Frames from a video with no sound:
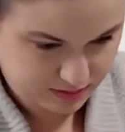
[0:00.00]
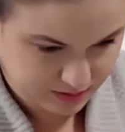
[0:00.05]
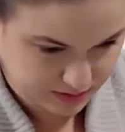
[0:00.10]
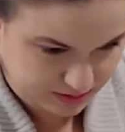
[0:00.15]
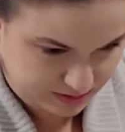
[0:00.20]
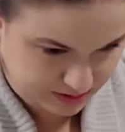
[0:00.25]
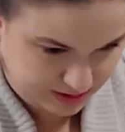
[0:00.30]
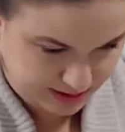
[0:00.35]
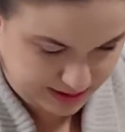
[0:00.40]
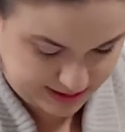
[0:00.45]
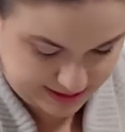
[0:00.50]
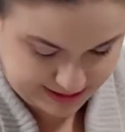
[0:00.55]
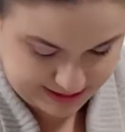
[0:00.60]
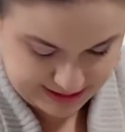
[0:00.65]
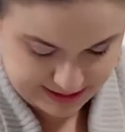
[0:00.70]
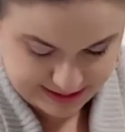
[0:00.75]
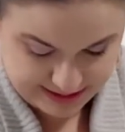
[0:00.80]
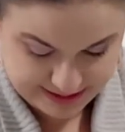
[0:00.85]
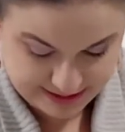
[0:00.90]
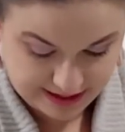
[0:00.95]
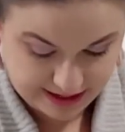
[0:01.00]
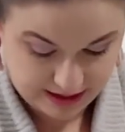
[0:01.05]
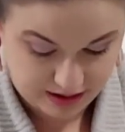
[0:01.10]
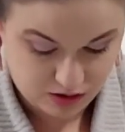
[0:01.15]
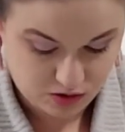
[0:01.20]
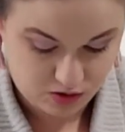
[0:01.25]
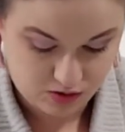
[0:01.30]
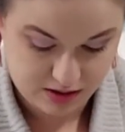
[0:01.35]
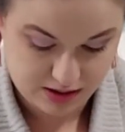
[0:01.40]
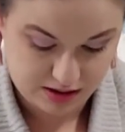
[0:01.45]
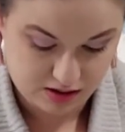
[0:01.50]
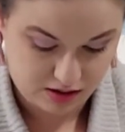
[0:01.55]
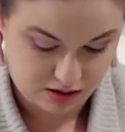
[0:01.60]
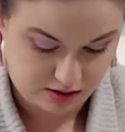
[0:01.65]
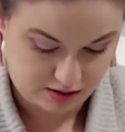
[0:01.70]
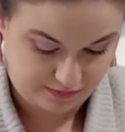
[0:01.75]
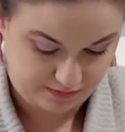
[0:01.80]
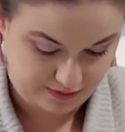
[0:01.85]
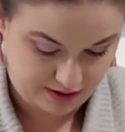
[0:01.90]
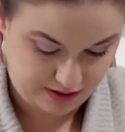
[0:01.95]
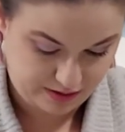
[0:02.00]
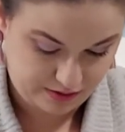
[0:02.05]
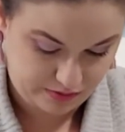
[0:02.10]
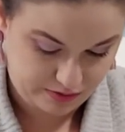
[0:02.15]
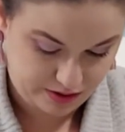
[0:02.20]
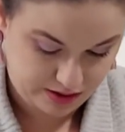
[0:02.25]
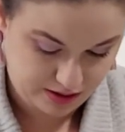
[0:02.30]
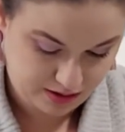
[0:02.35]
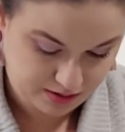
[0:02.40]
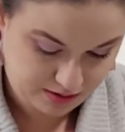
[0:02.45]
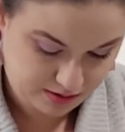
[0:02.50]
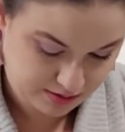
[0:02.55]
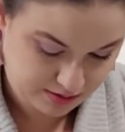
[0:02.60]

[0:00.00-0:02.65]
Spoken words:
because it's not going on very well.